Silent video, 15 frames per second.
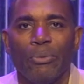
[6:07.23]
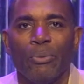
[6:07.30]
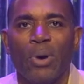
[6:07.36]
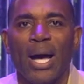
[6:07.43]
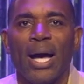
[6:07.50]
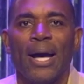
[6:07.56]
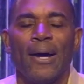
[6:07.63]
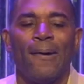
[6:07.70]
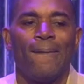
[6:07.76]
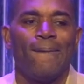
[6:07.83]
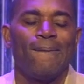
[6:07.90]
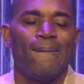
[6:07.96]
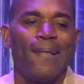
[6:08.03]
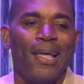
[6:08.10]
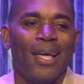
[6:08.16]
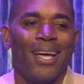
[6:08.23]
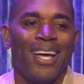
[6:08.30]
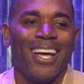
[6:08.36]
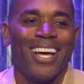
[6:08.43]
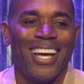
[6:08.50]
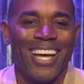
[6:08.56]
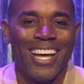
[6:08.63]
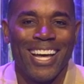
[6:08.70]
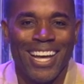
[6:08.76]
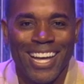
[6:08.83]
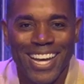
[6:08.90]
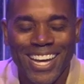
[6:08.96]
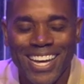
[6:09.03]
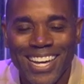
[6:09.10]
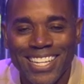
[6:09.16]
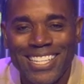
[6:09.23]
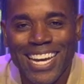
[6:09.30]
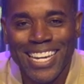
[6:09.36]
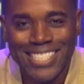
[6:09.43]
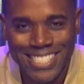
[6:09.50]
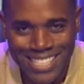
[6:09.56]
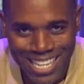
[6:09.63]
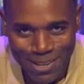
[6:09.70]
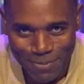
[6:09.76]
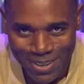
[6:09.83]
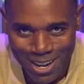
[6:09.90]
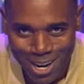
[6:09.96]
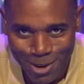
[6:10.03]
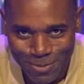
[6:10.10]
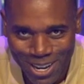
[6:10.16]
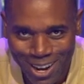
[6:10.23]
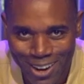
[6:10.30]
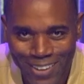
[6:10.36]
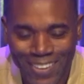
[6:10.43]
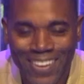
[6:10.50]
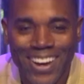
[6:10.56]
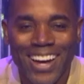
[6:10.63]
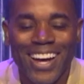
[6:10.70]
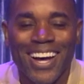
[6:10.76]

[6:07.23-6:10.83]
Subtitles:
Wow. They sleeping on him, y'all.